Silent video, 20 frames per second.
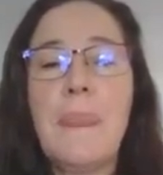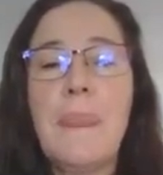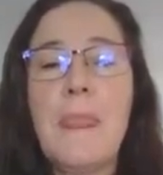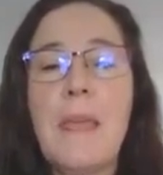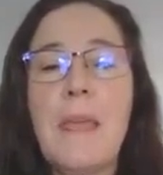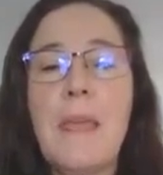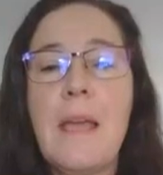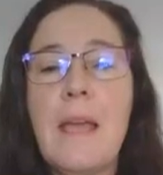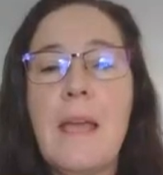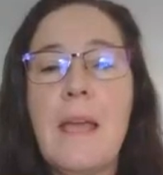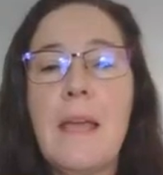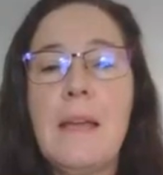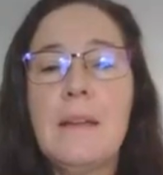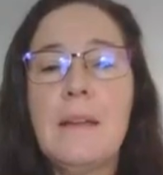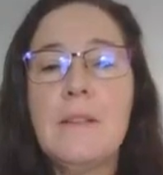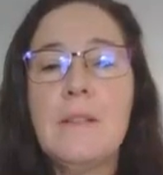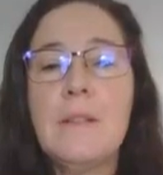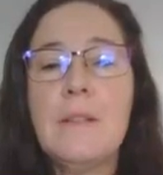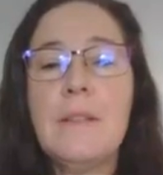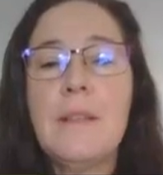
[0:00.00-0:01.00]
and
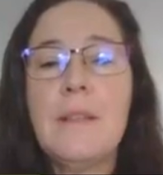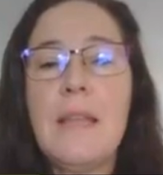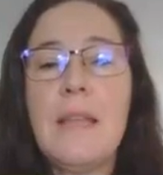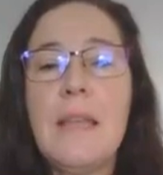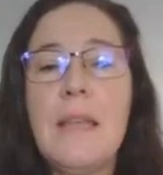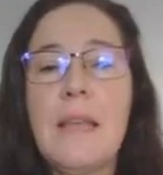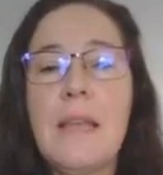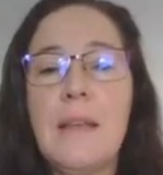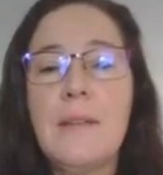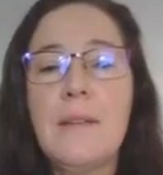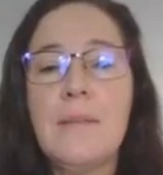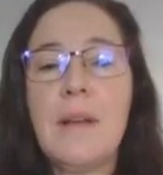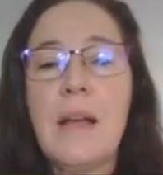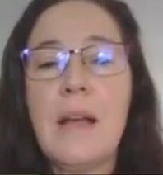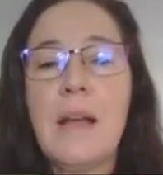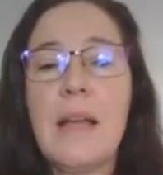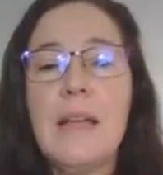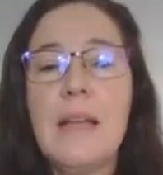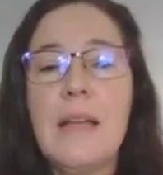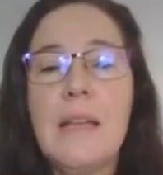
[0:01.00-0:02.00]
the ing
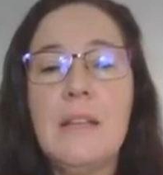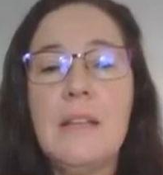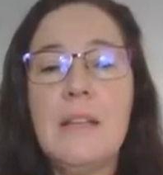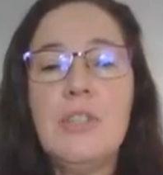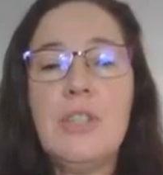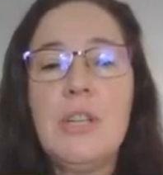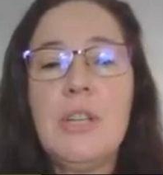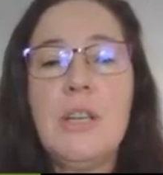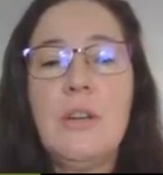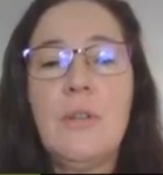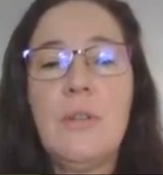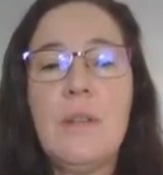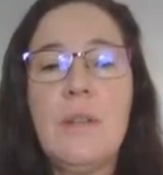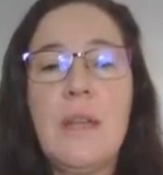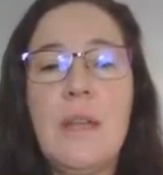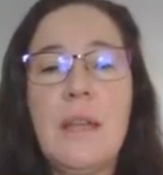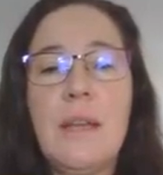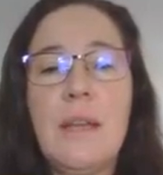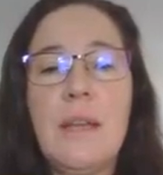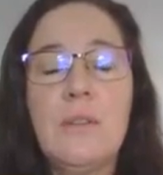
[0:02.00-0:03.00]
on the
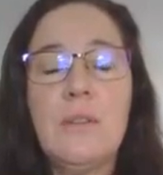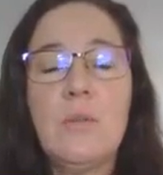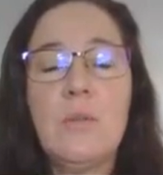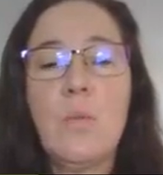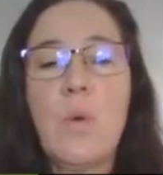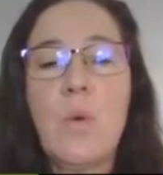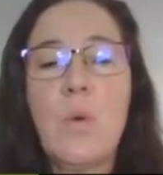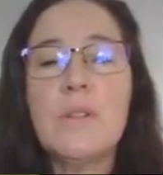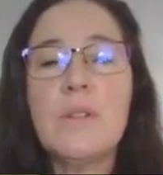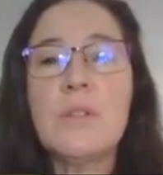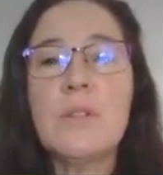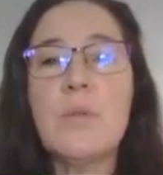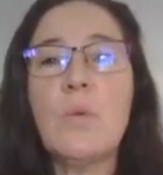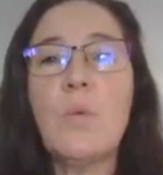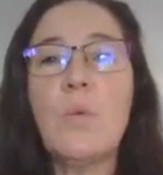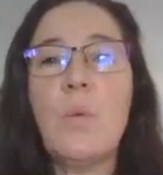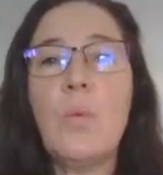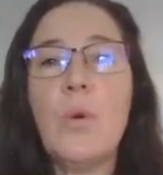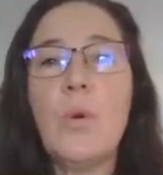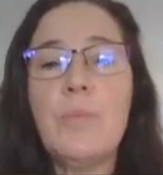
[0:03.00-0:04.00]
end, was or
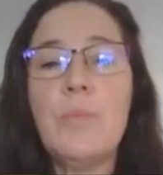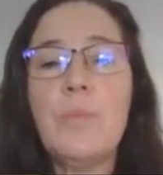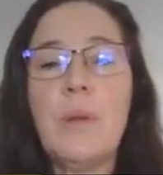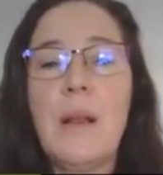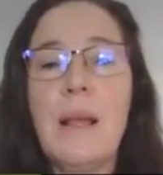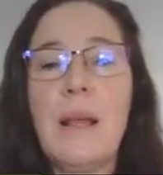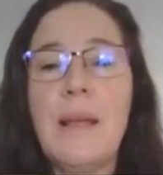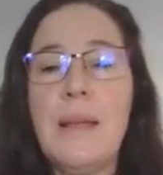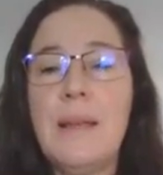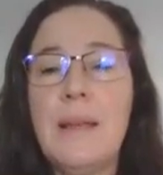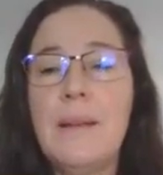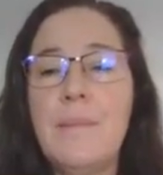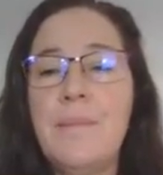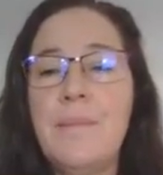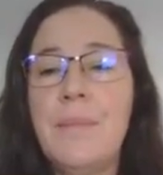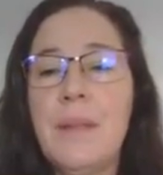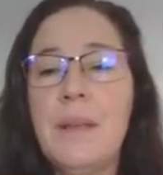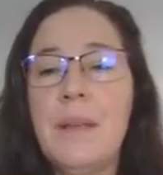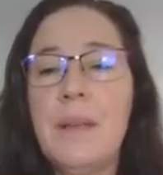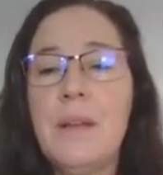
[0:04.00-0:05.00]
were playing.
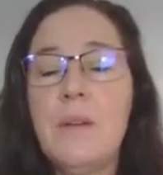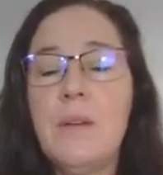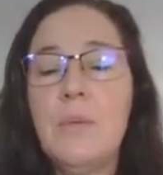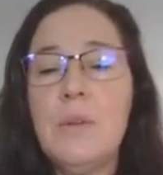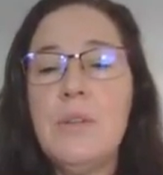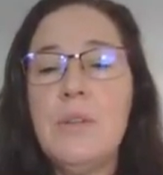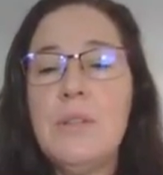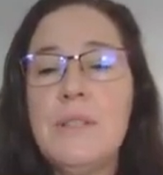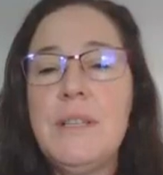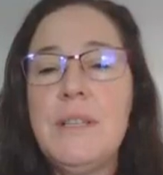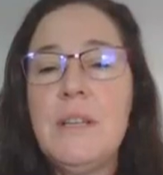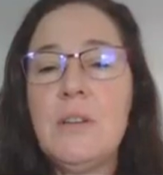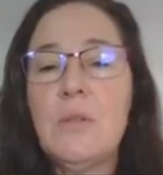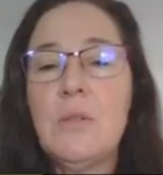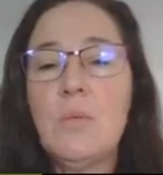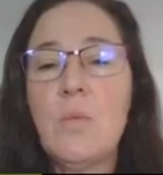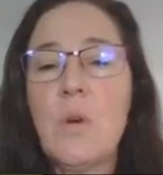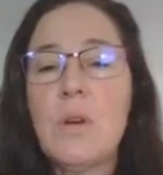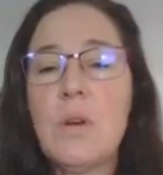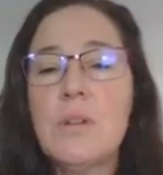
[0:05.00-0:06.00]
When you see a
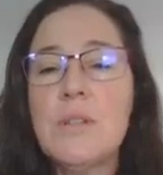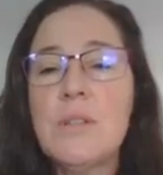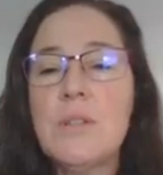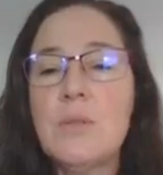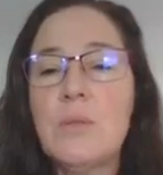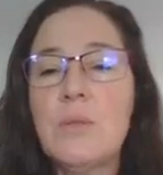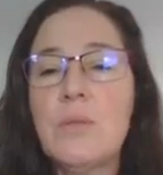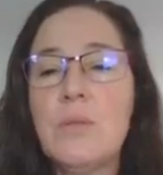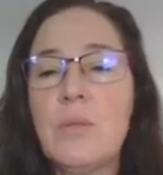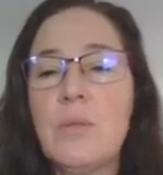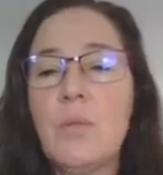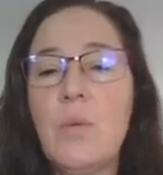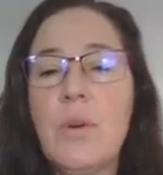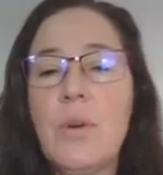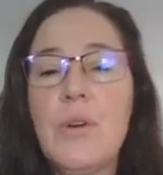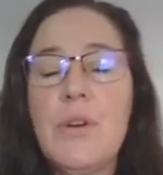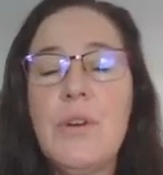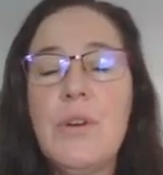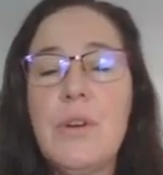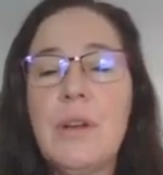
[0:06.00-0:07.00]
was or a
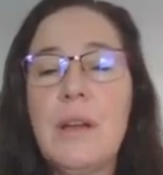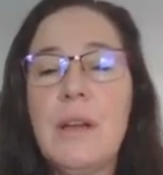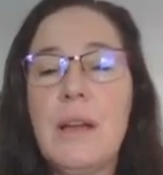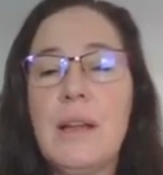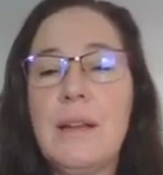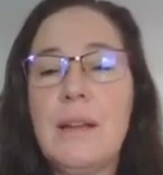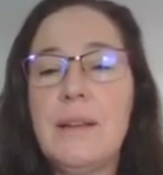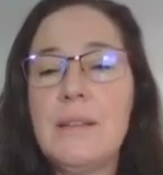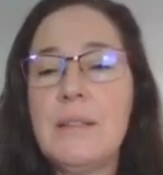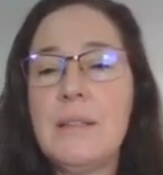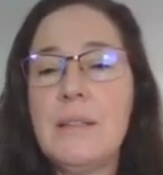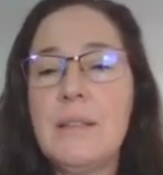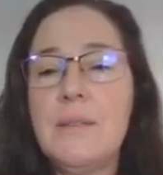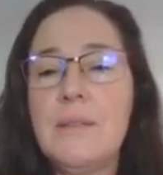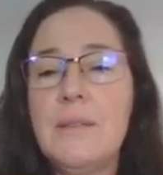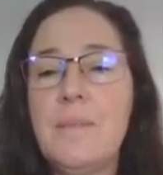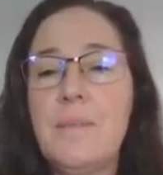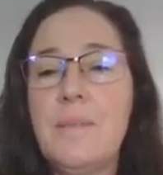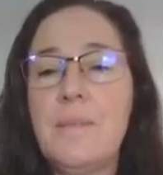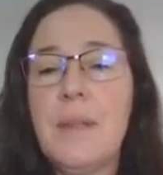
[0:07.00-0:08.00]
were and the
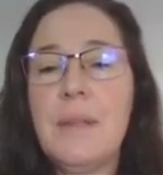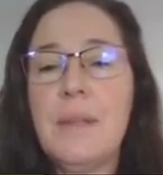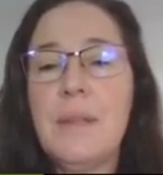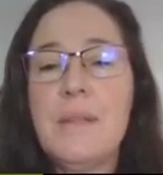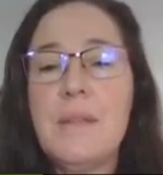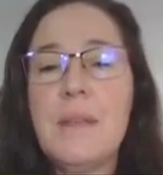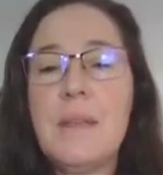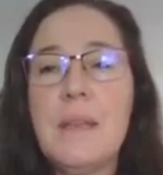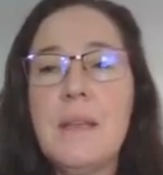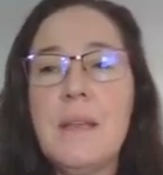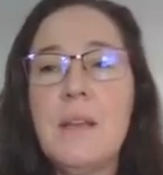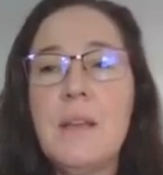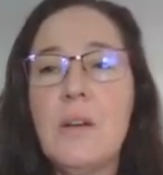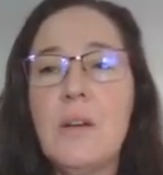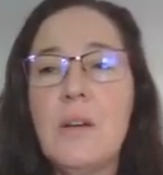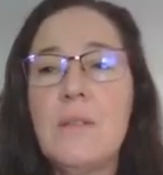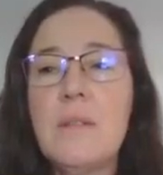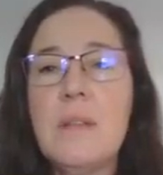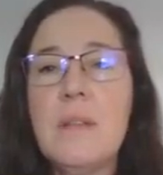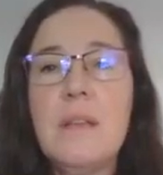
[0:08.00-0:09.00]
ing on
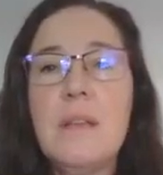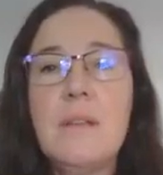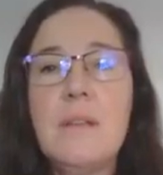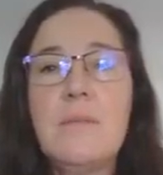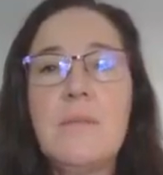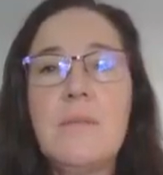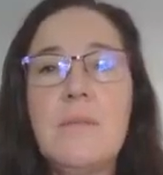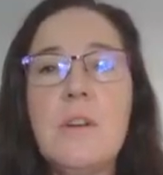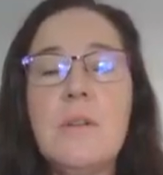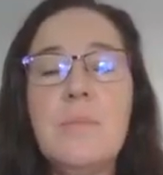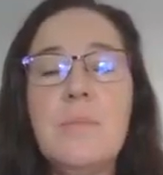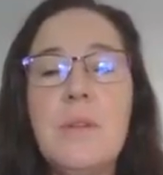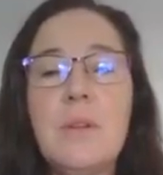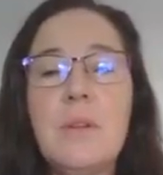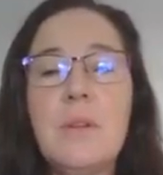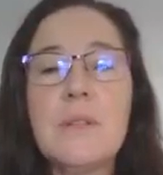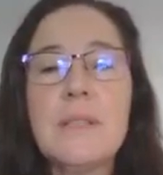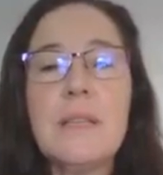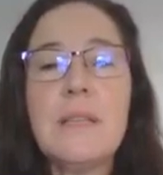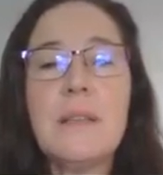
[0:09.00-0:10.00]
the verb, you'll see
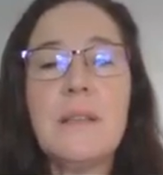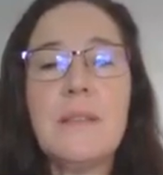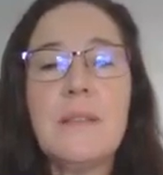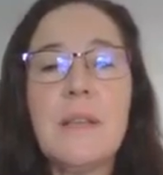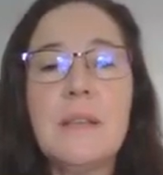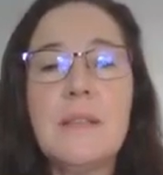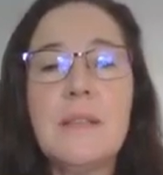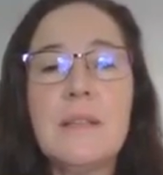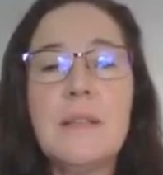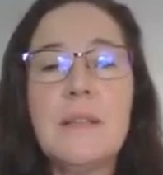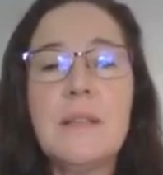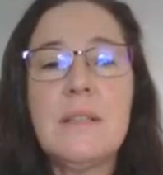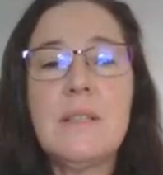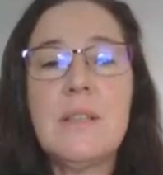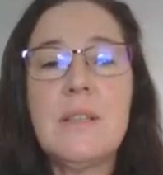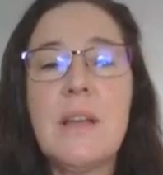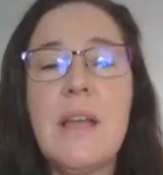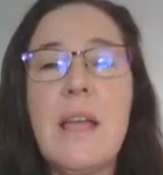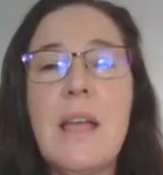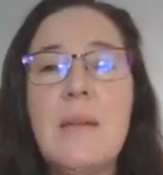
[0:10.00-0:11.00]
that that is
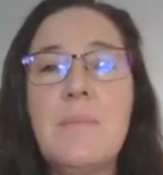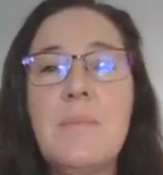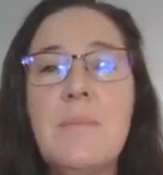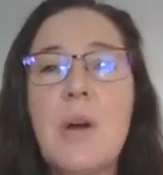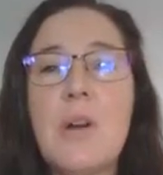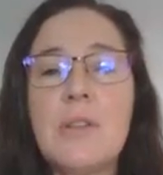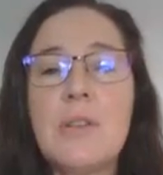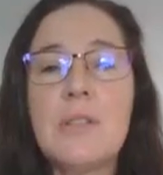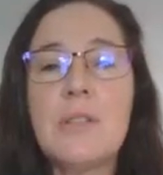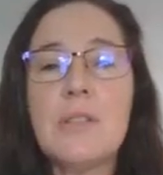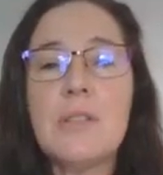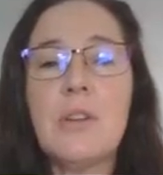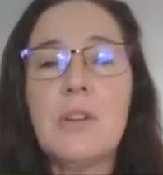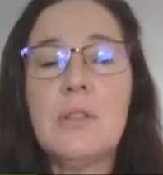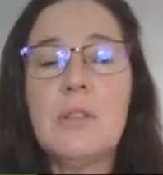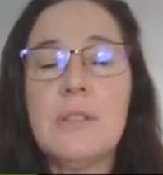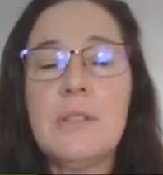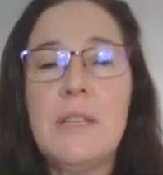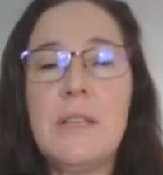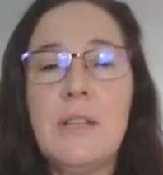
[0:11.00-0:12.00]
a past
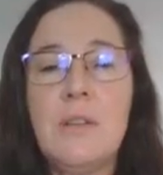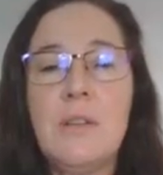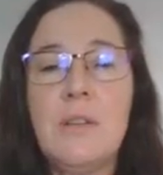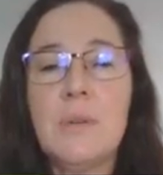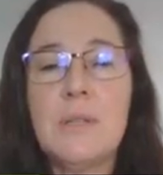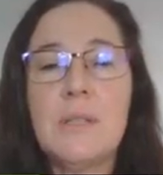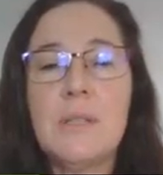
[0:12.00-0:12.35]
continuous.